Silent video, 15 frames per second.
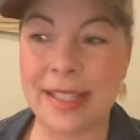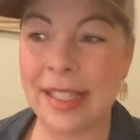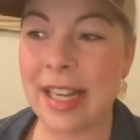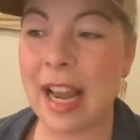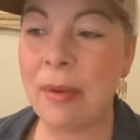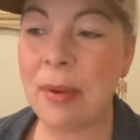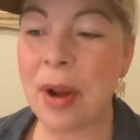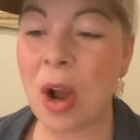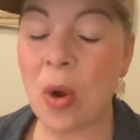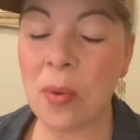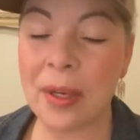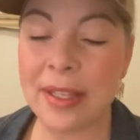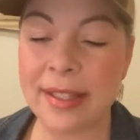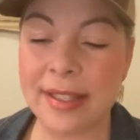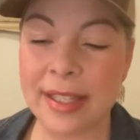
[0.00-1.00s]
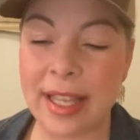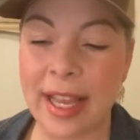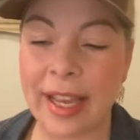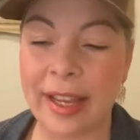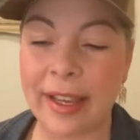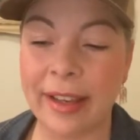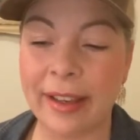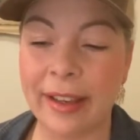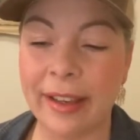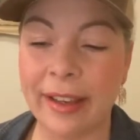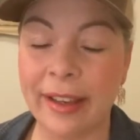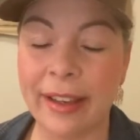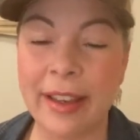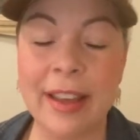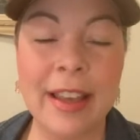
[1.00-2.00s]
And I would always like
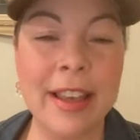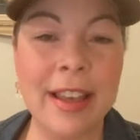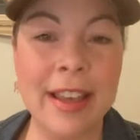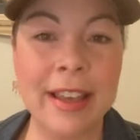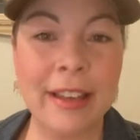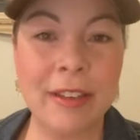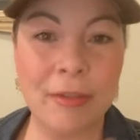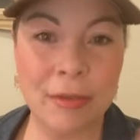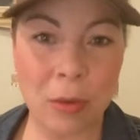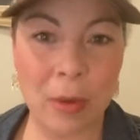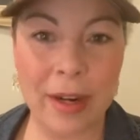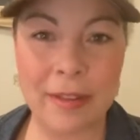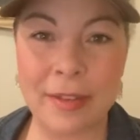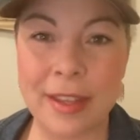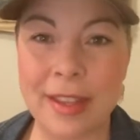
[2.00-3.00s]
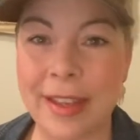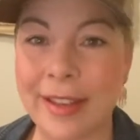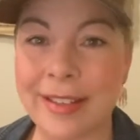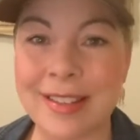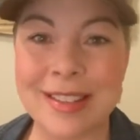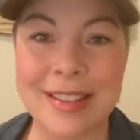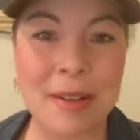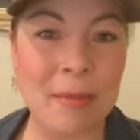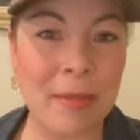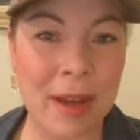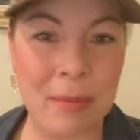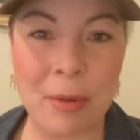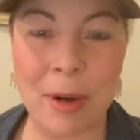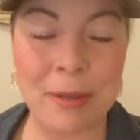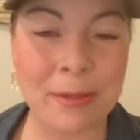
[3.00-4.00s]
for one of the things, my
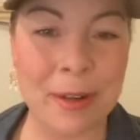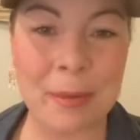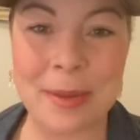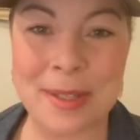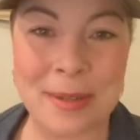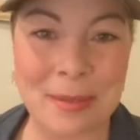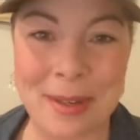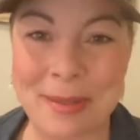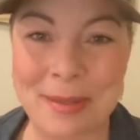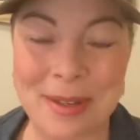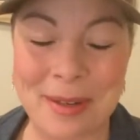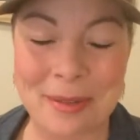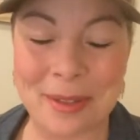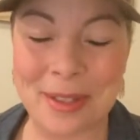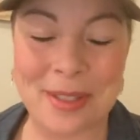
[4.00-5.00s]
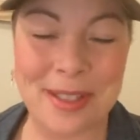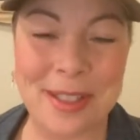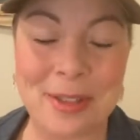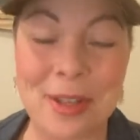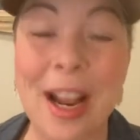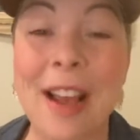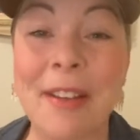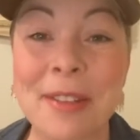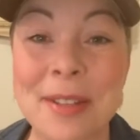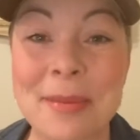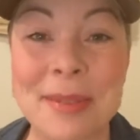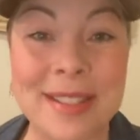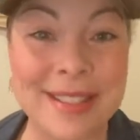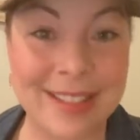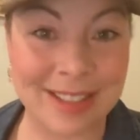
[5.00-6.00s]
boyfriend wasn't with me in university. Travis
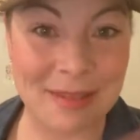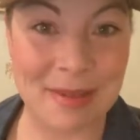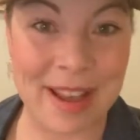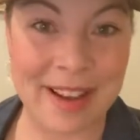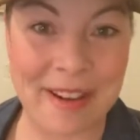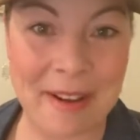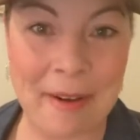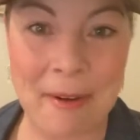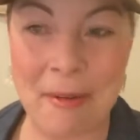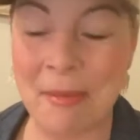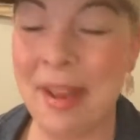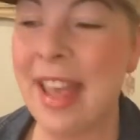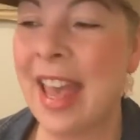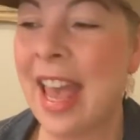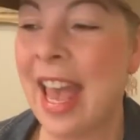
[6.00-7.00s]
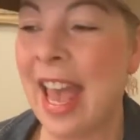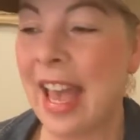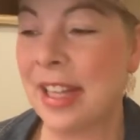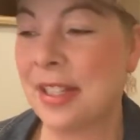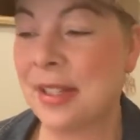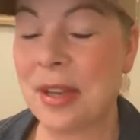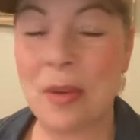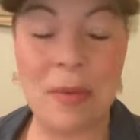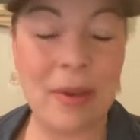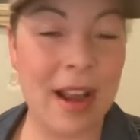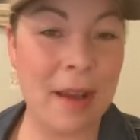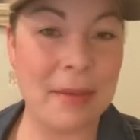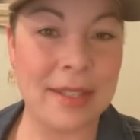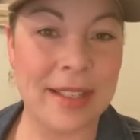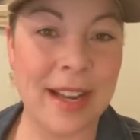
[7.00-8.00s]
was still back home. And so when
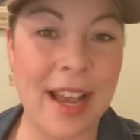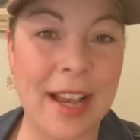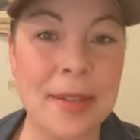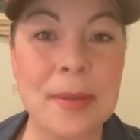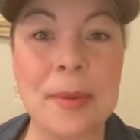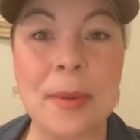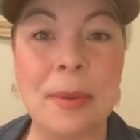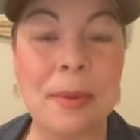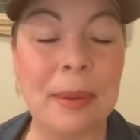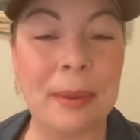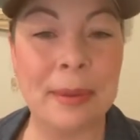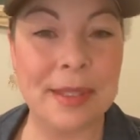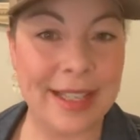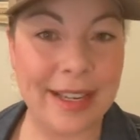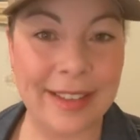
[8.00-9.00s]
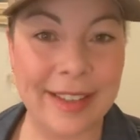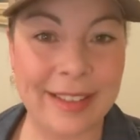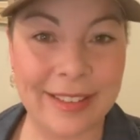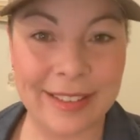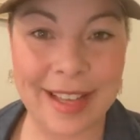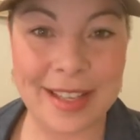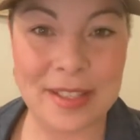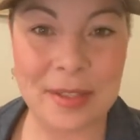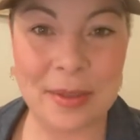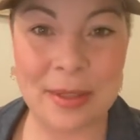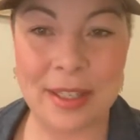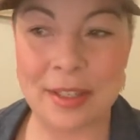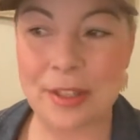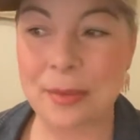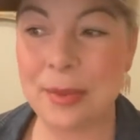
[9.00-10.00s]
I was in high school, when we were dating the last two
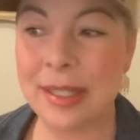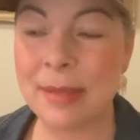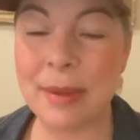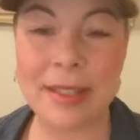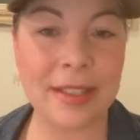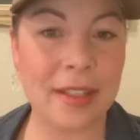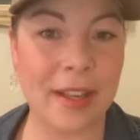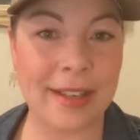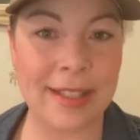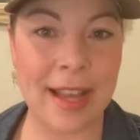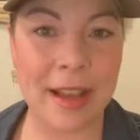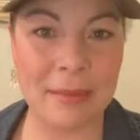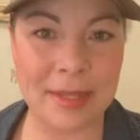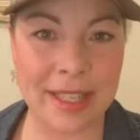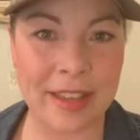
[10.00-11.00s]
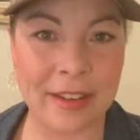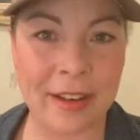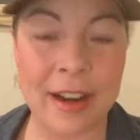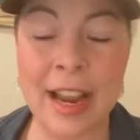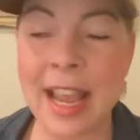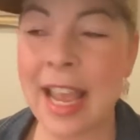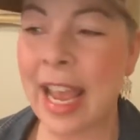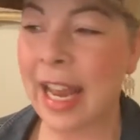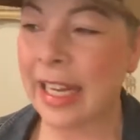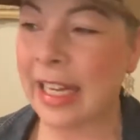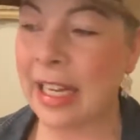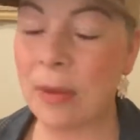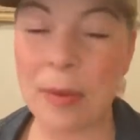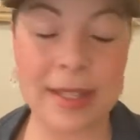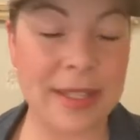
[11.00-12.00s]
years, we spent a lot of time together. And
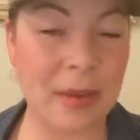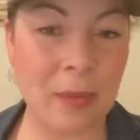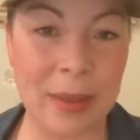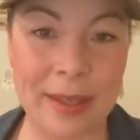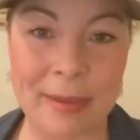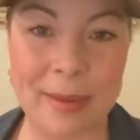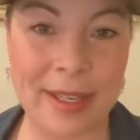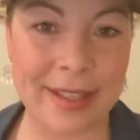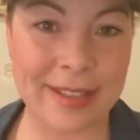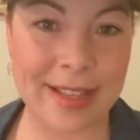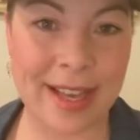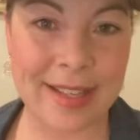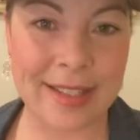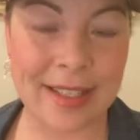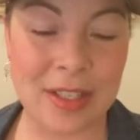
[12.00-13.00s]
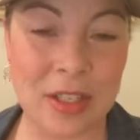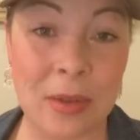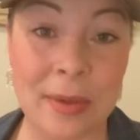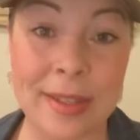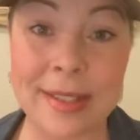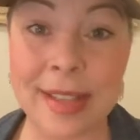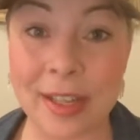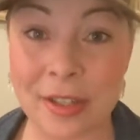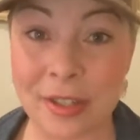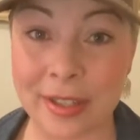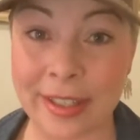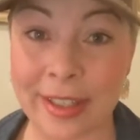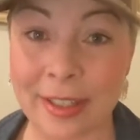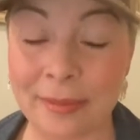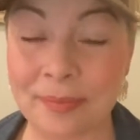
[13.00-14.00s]
he wasn't with me in Saskatoon,
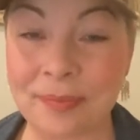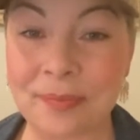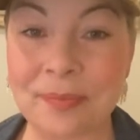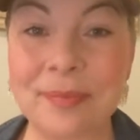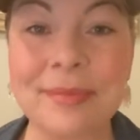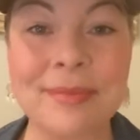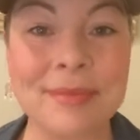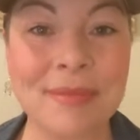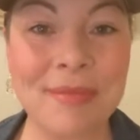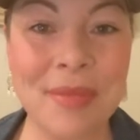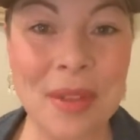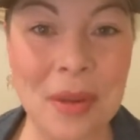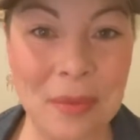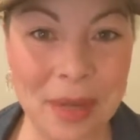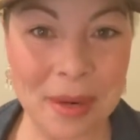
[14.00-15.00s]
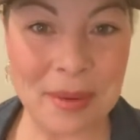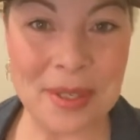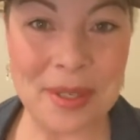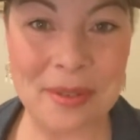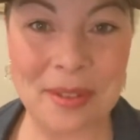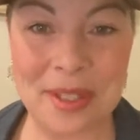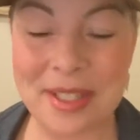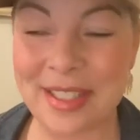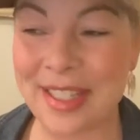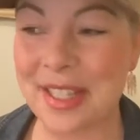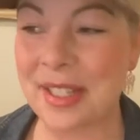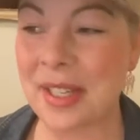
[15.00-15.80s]
essentially, where I went to university.